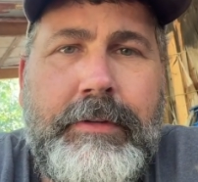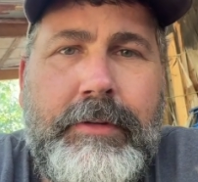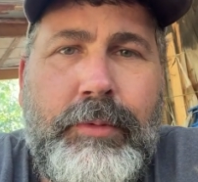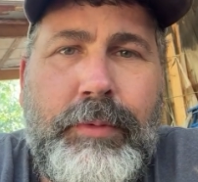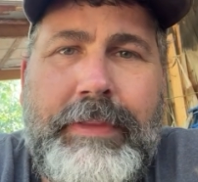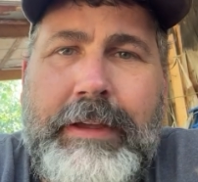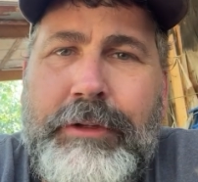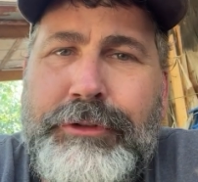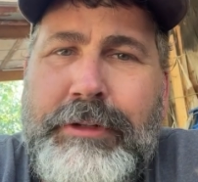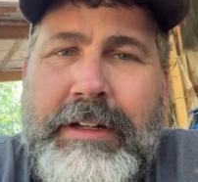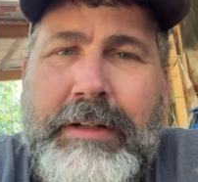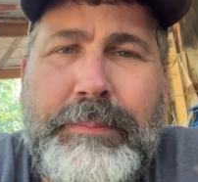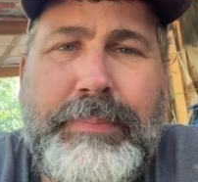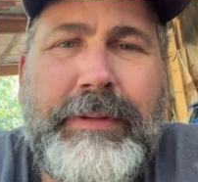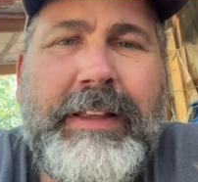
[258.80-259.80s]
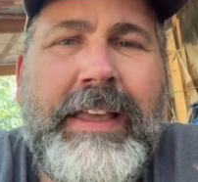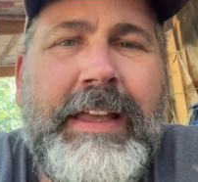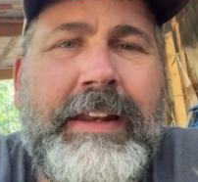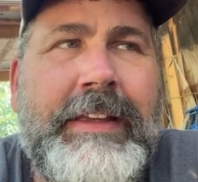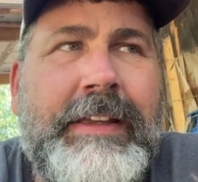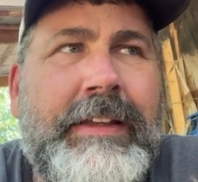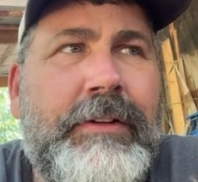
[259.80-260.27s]
without trying to plan
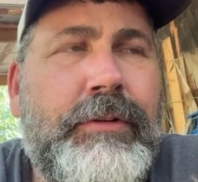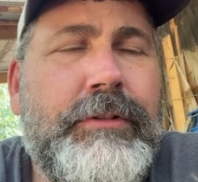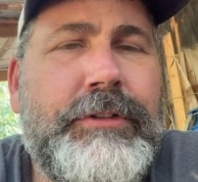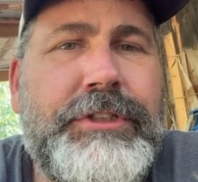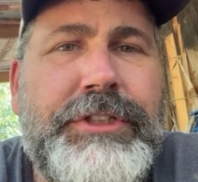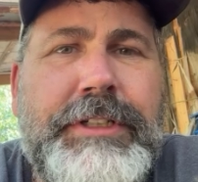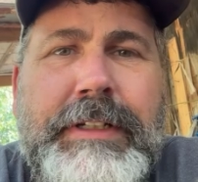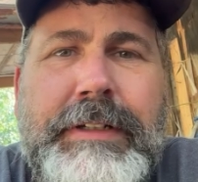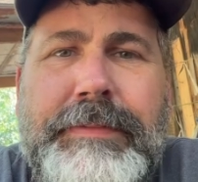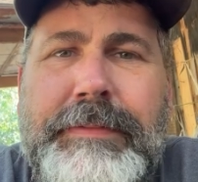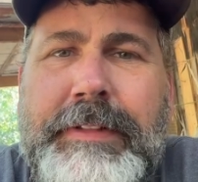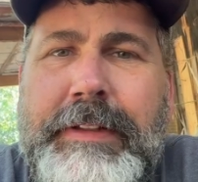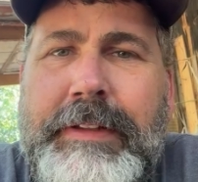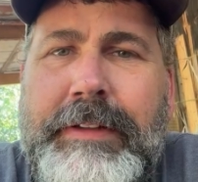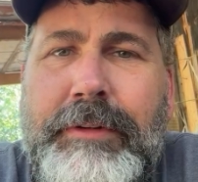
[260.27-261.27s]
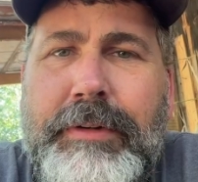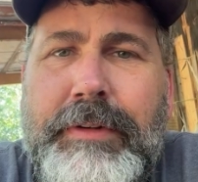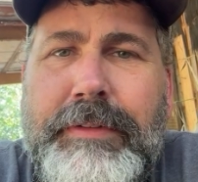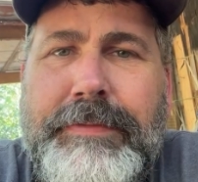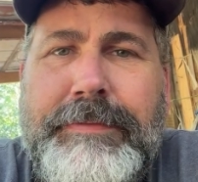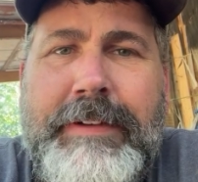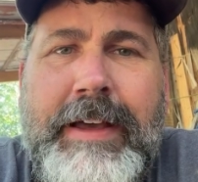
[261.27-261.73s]
it or shift it or
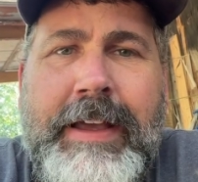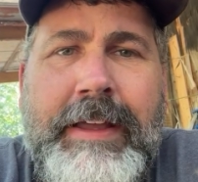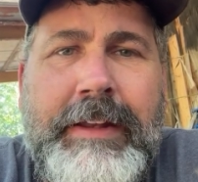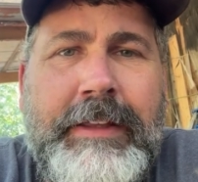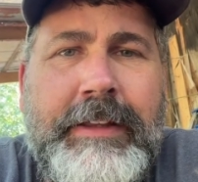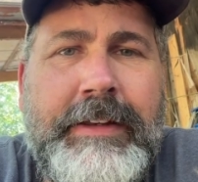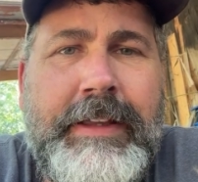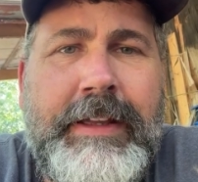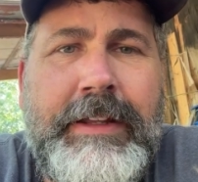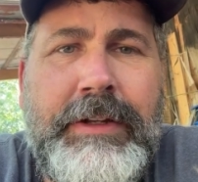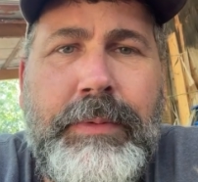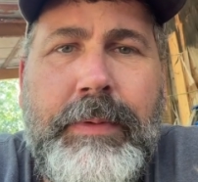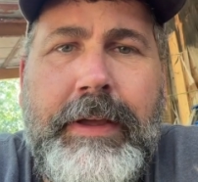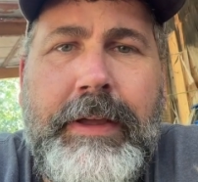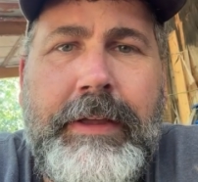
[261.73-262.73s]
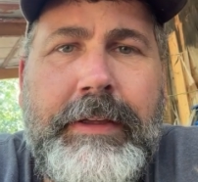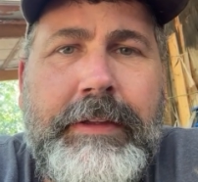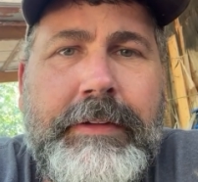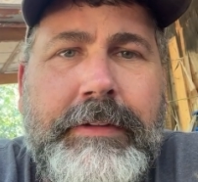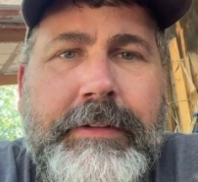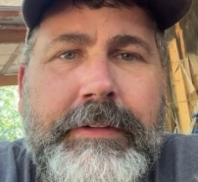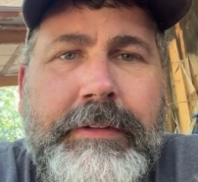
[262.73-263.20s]
define it in any way.
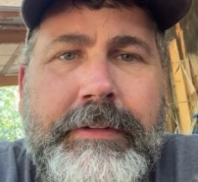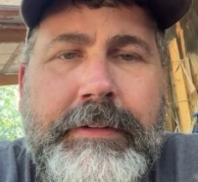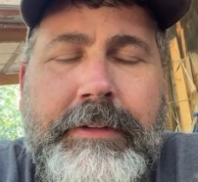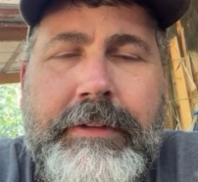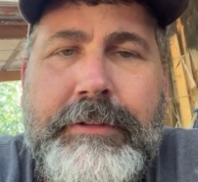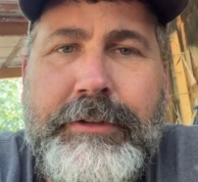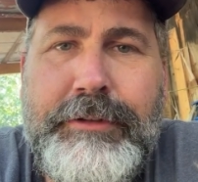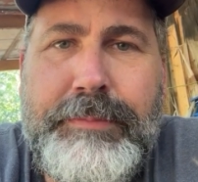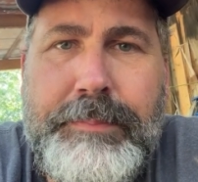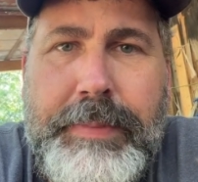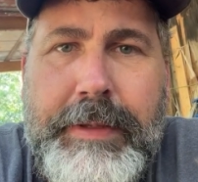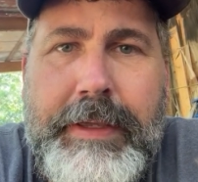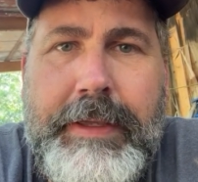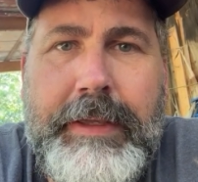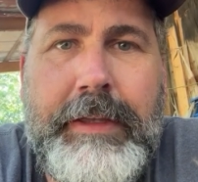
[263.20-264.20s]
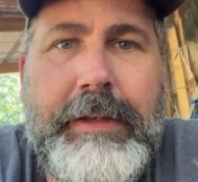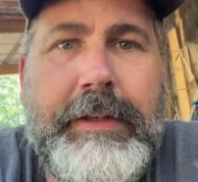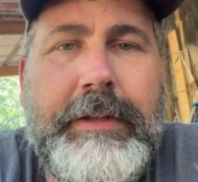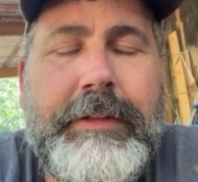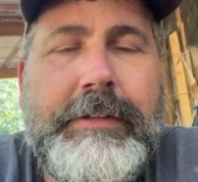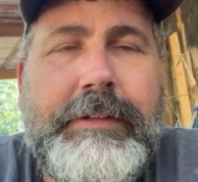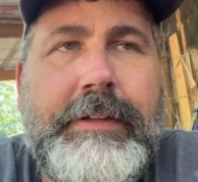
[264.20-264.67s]
Just be in
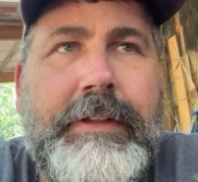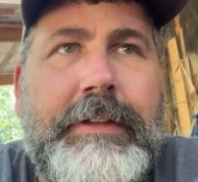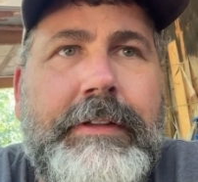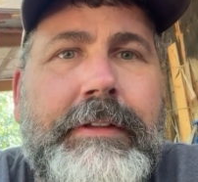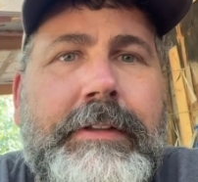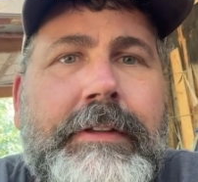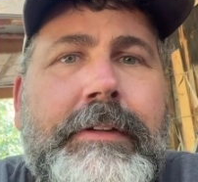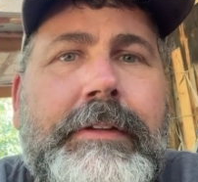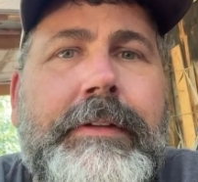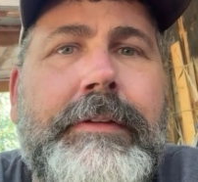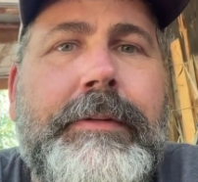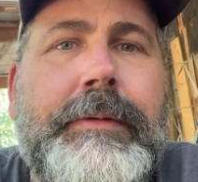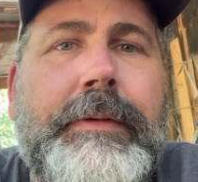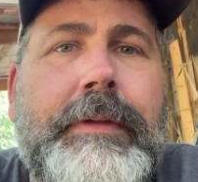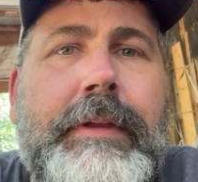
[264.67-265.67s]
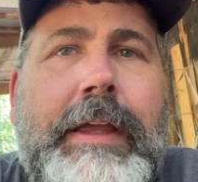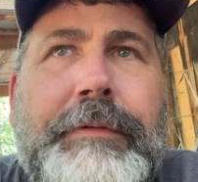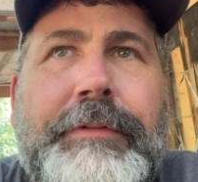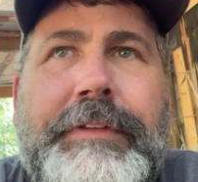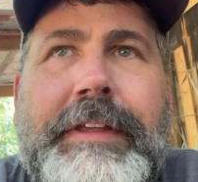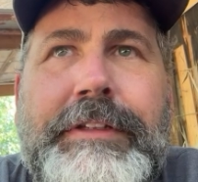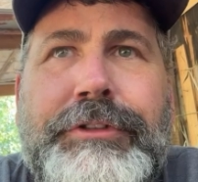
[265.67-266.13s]
it.
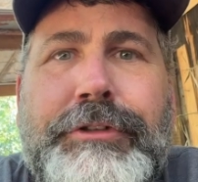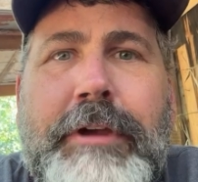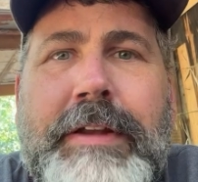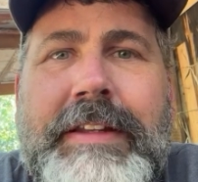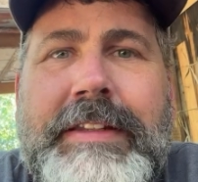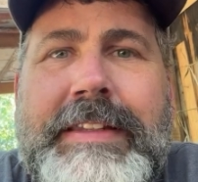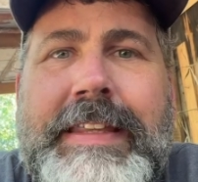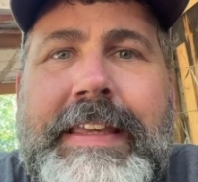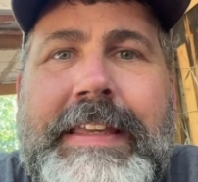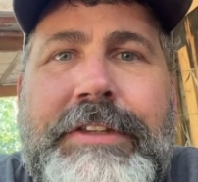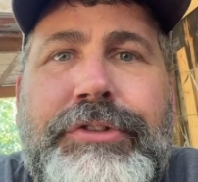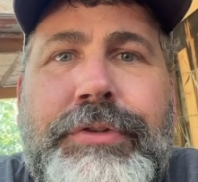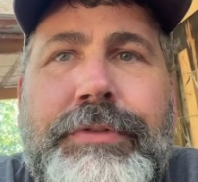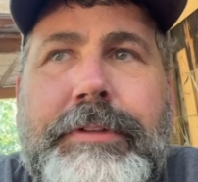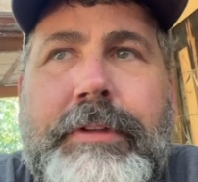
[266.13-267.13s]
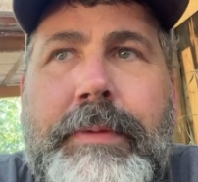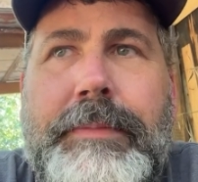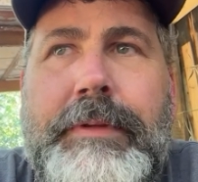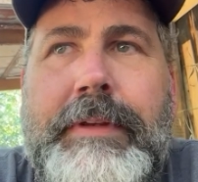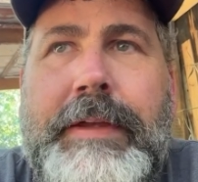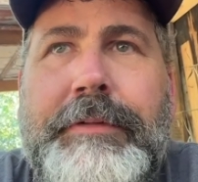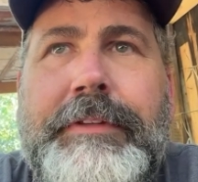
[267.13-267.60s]
Everything's trying to teach you
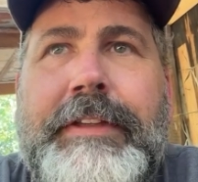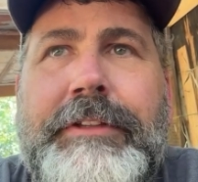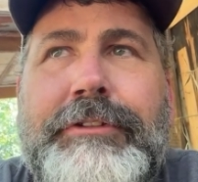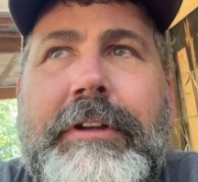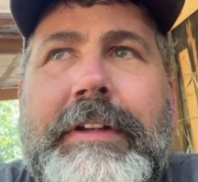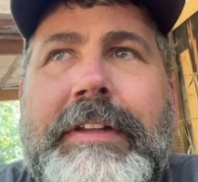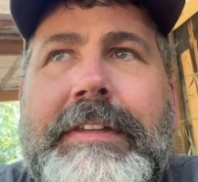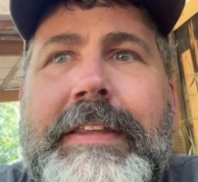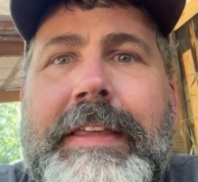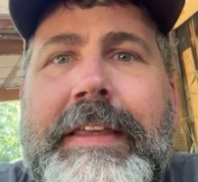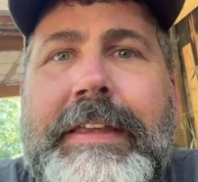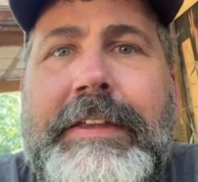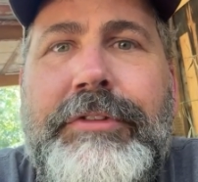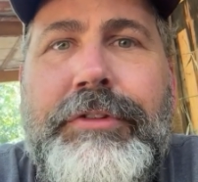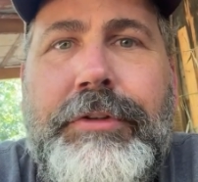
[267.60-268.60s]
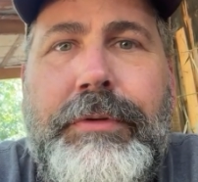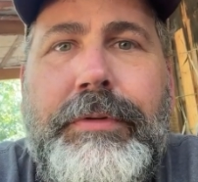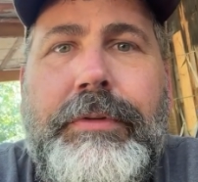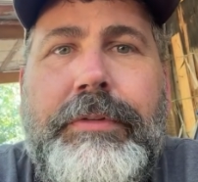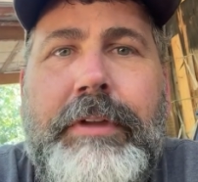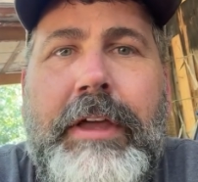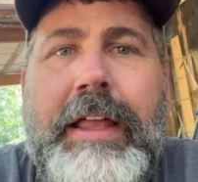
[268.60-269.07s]
something. Everything's trying to teach
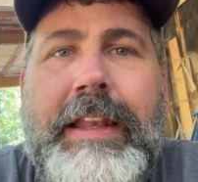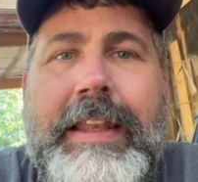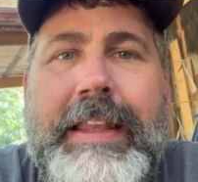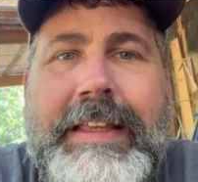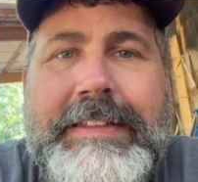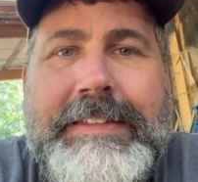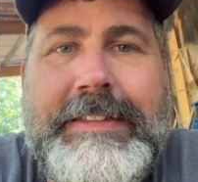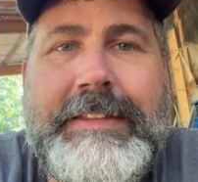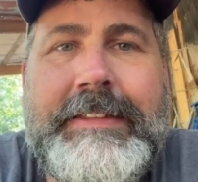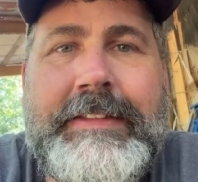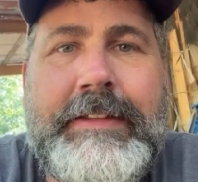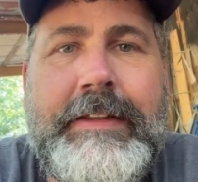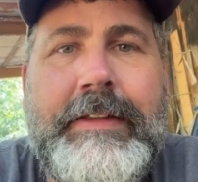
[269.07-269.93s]
you a lesson.